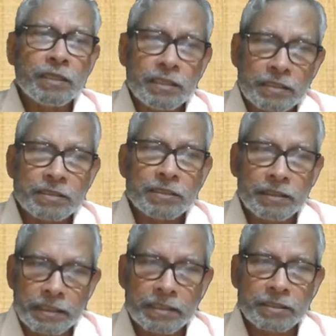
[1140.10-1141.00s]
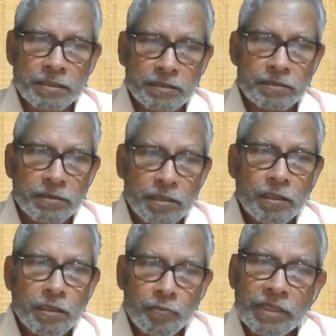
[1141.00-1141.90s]
industrial relations
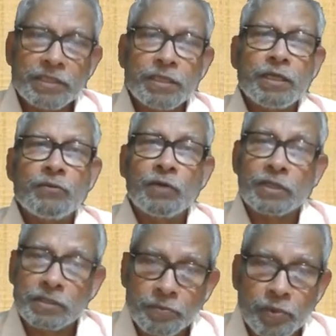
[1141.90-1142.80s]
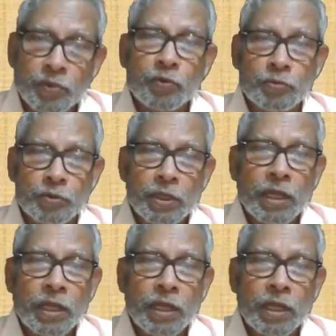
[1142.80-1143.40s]
machinery was approved